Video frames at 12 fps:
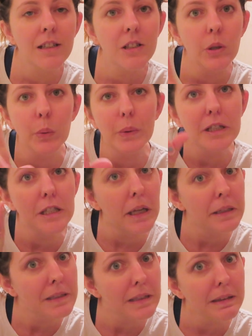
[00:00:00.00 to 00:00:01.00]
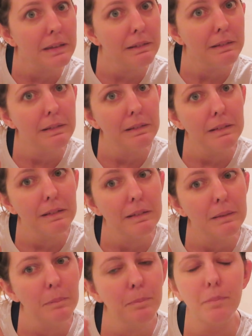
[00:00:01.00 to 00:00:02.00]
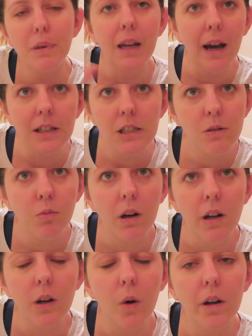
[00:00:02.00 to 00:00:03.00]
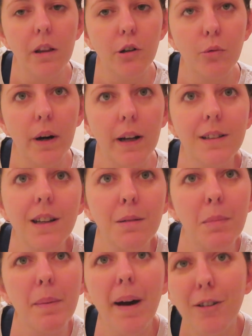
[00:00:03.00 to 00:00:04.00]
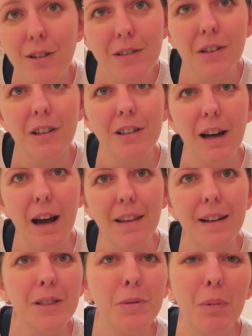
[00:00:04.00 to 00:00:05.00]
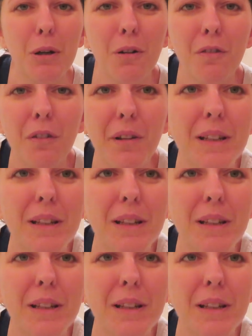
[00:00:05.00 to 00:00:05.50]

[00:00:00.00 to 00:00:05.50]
So we shall see. But yeah, I just wanted to go on a little rant. And my battery's gonna die. That's beautiful.